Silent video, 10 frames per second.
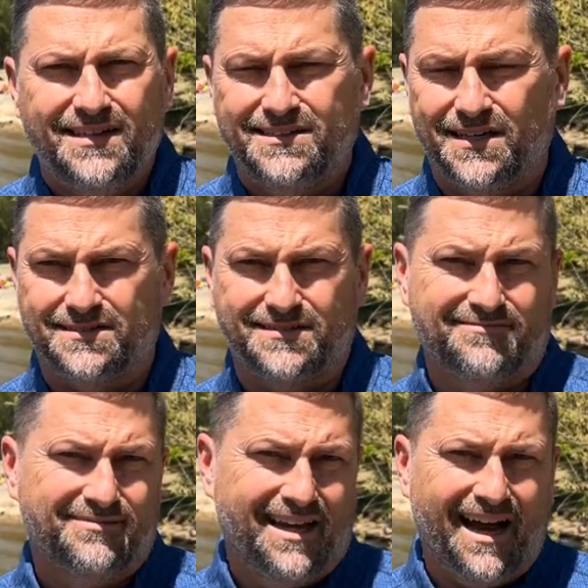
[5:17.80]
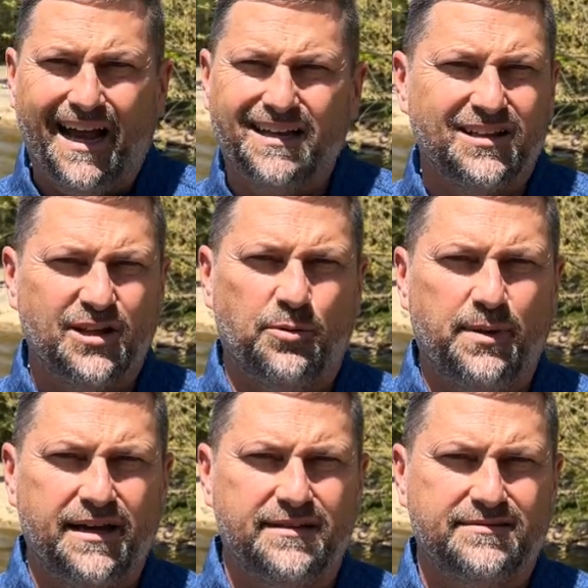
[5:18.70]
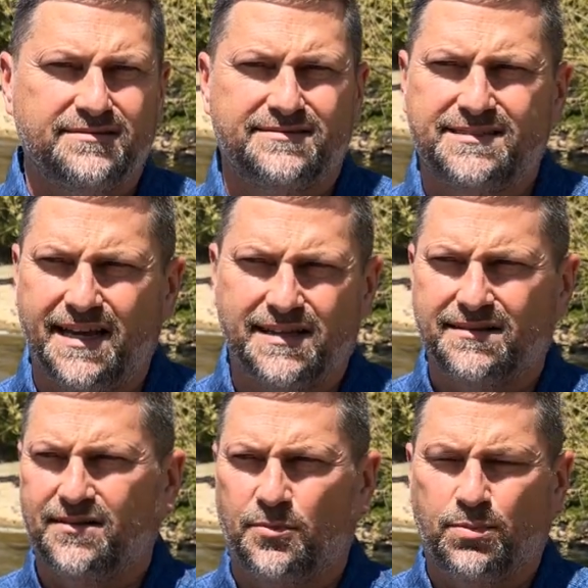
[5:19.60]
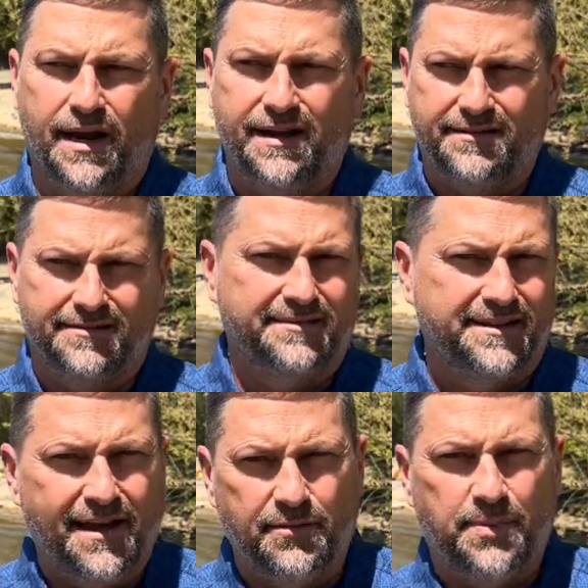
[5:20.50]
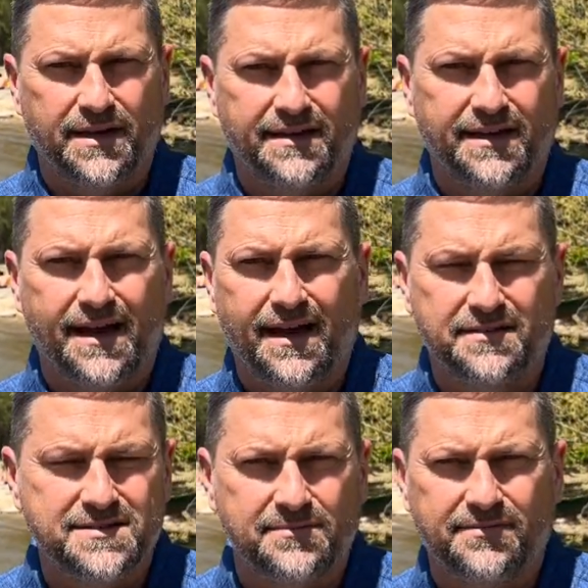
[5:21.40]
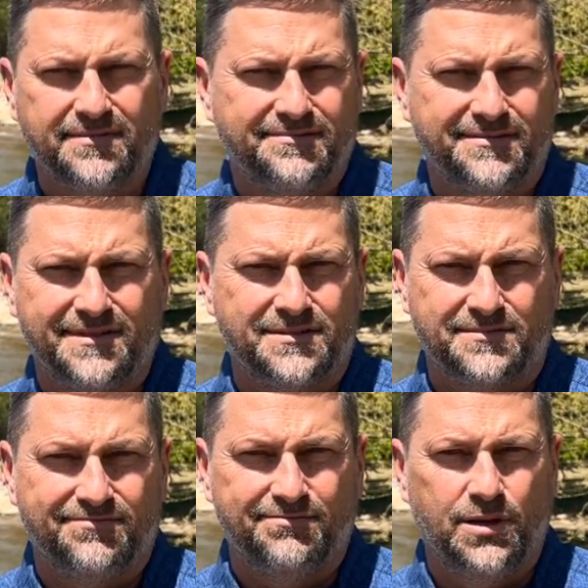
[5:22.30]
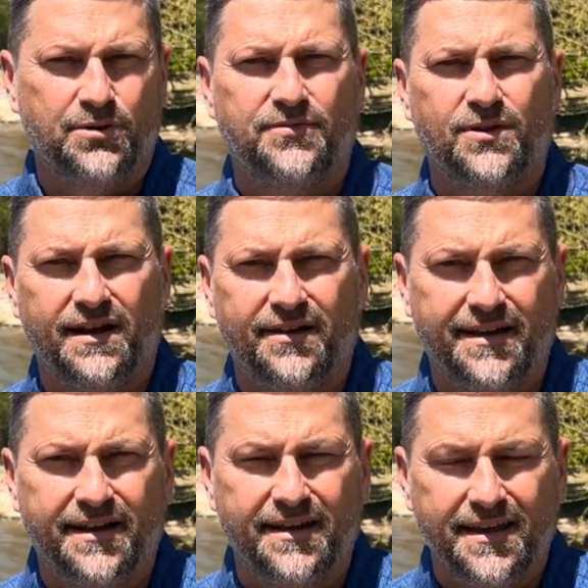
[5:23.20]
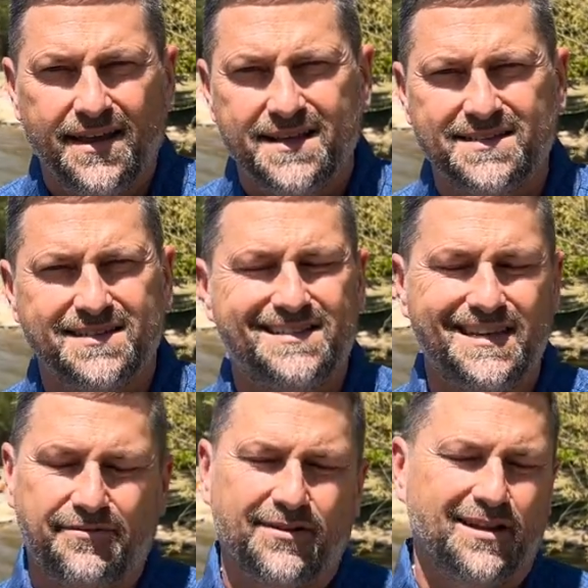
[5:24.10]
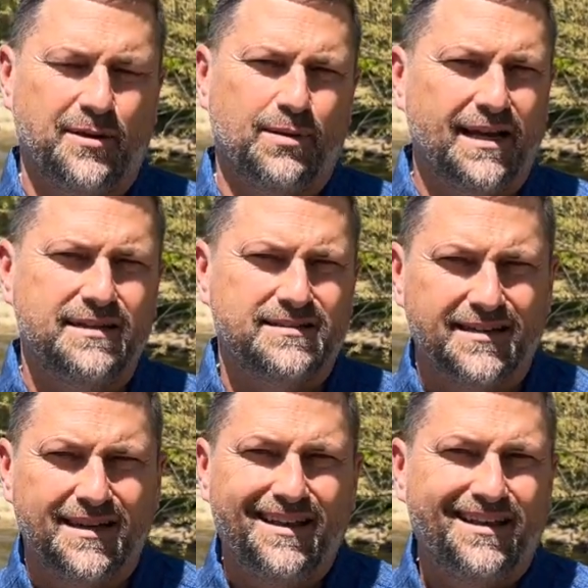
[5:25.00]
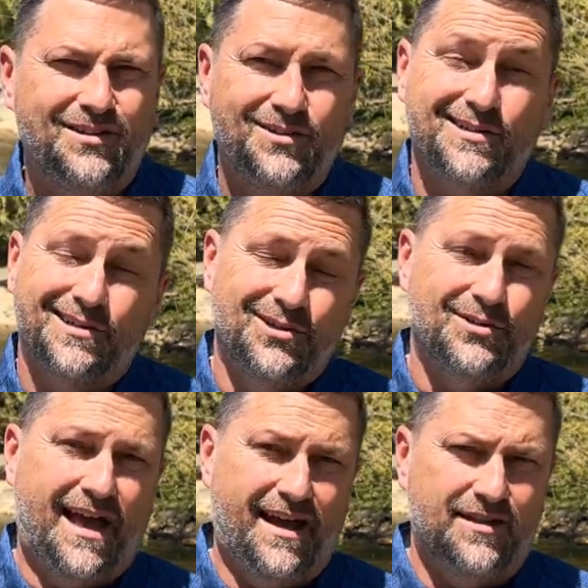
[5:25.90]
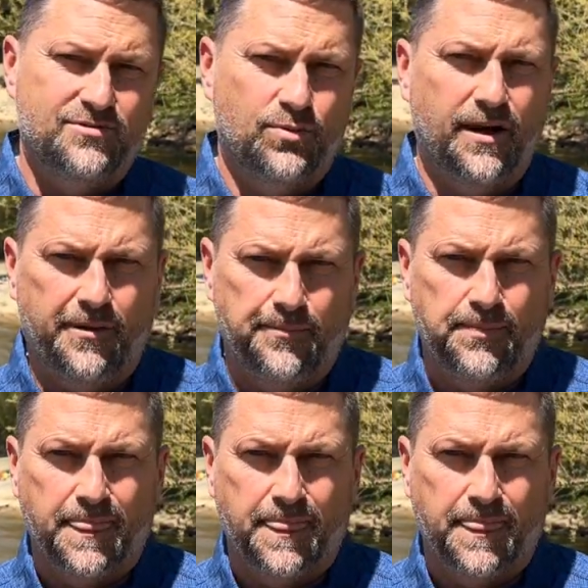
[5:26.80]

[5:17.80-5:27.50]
just hike a little bit, take a little break, have a picnic out in some beautiful area. This is definitely a place that you could do that as well.